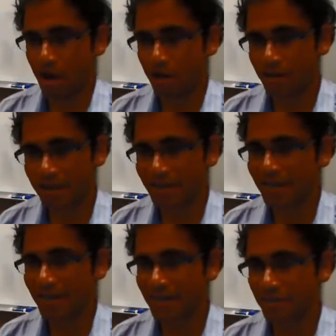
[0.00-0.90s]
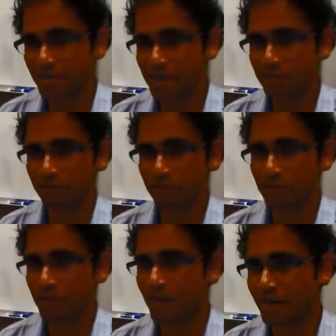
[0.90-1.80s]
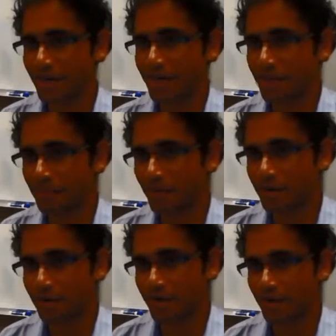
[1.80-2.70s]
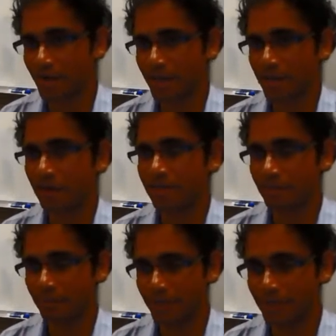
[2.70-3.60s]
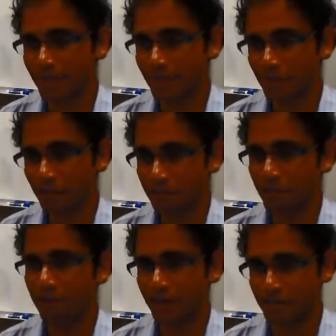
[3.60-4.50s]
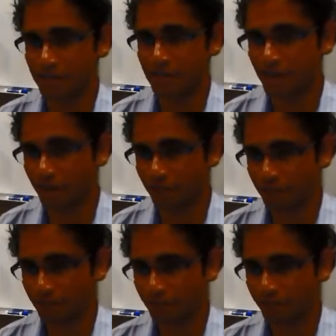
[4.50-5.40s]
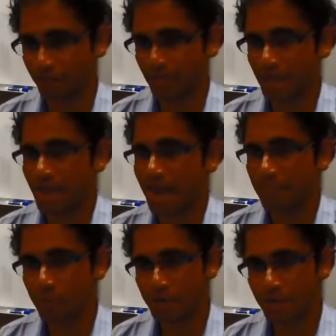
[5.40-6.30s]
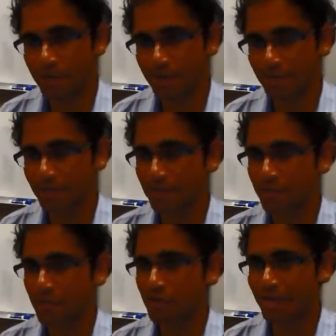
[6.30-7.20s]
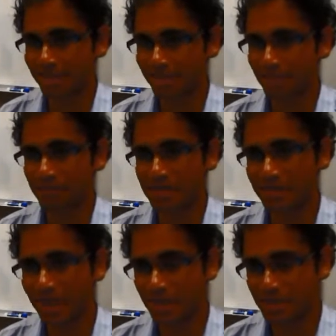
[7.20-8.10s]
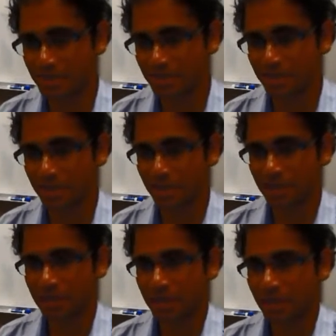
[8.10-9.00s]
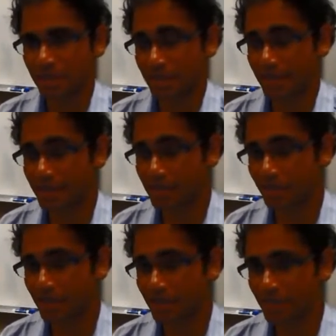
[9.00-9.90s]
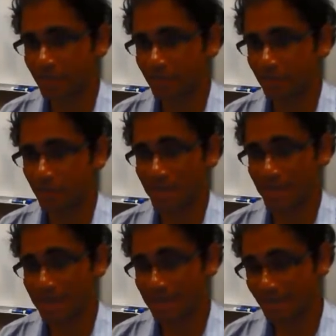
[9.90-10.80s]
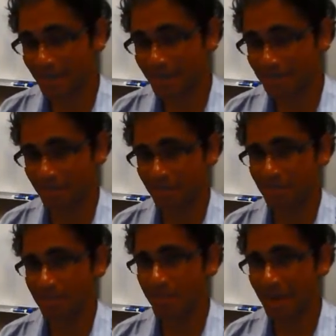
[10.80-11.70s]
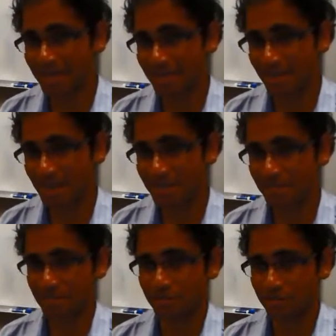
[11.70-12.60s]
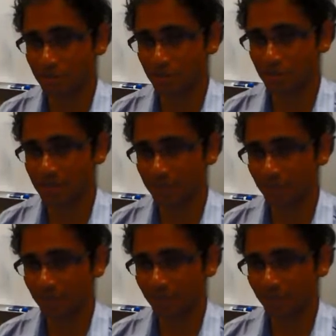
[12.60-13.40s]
On getting an intimation from the marketing department, I called a meeting of the factory staff and motivated them to accept the challenge. Initially, we increased the batch size slowly.